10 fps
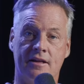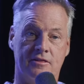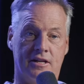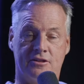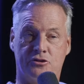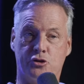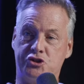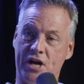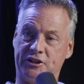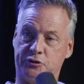that the
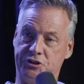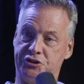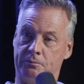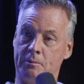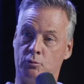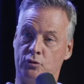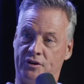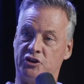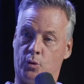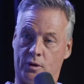trajectory should be
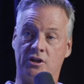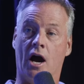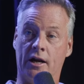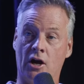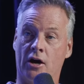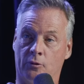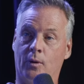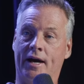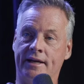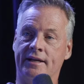moving toward God, not
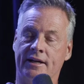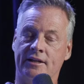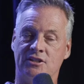away. mm mm-hmm.